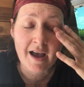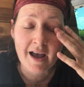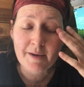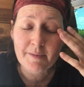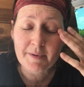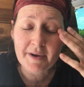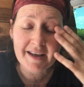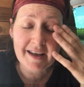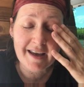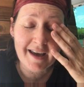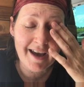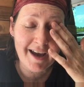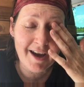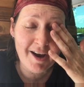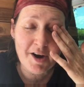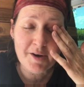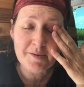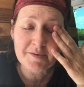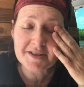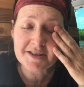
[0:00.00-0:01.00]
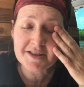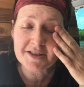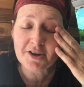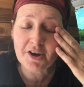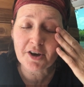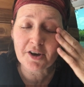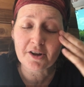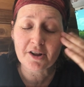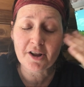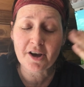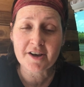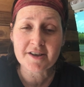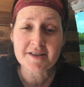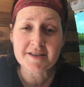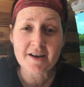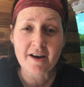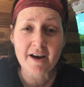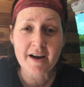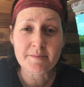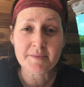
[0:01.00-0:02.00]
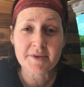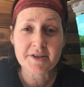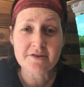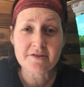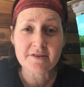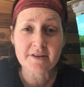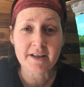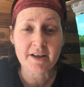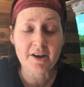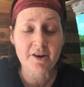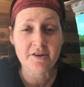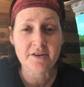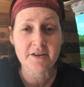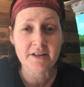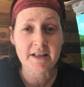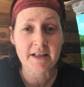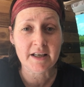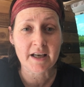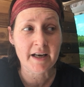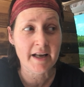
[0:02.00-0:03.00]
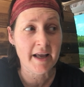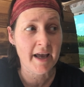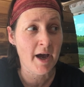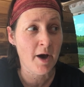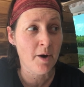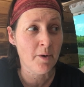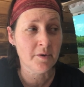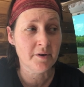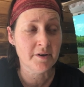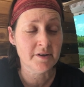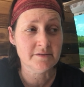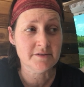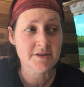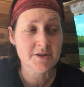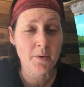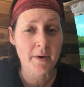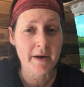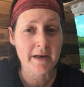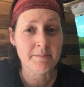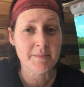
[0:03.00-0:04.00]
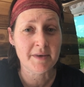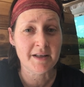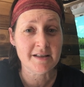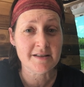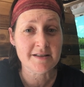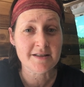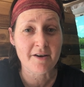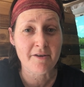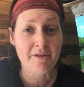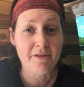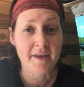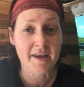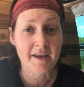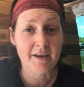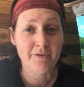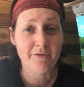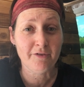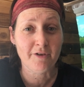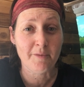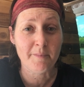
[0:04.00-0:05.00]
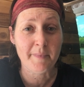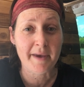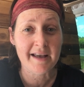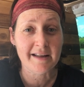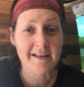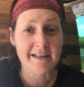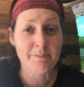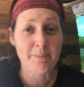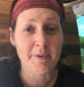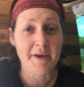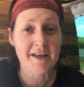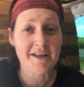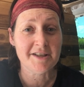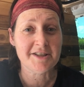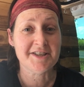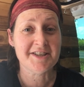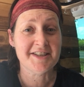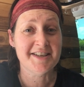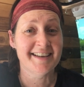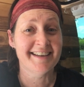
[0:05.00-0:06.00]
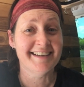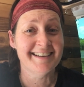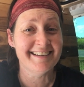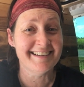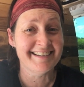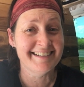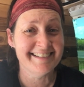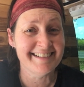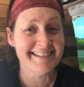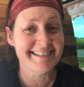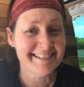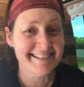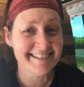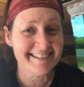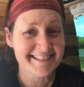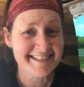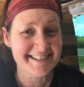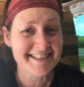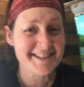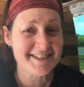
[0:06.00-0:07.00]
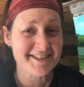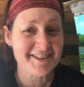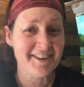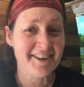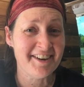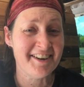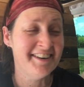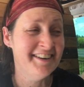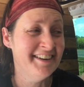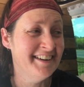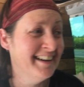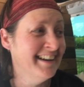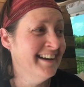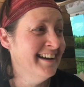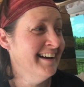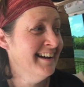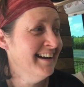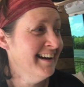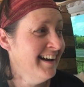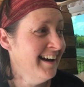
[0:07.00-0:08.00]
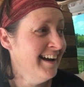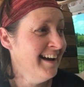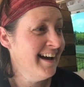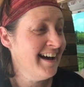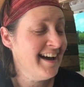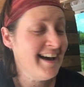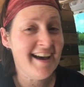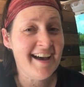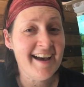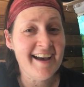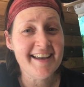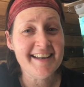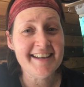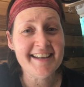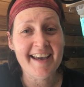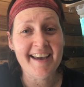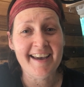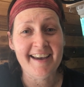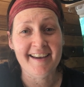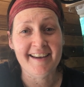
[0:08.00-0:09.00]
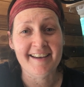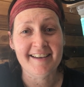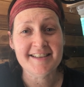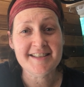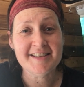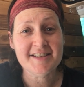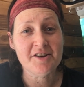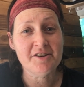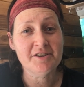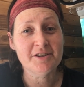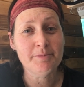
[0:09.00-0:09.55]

But yeah, I was so close. I'm literally only an hour and 20 minutes, I think, from Airlie Beach. So, yeah, solar